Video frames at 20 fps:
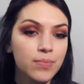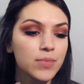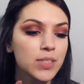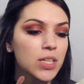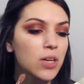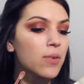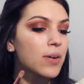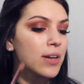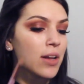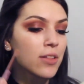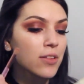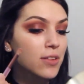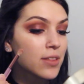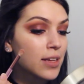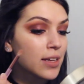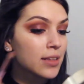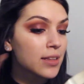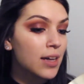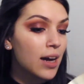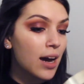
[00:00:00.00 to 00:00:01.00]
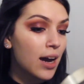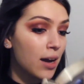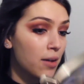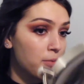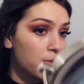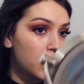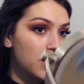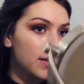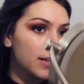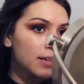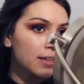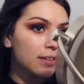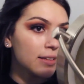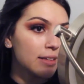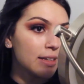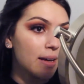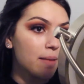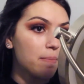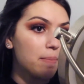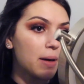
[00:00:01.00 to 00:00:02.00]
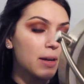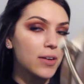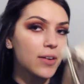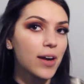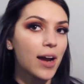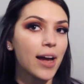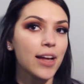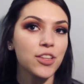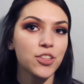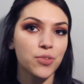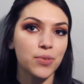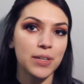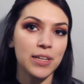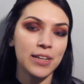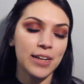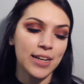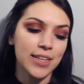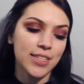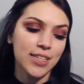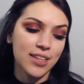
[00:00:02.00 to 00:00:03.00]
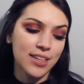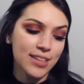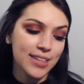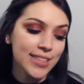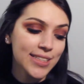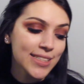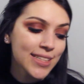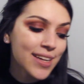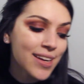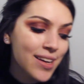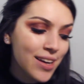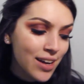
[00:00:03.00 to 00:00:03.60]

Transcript: So another thing that I want to get better at in 2019 is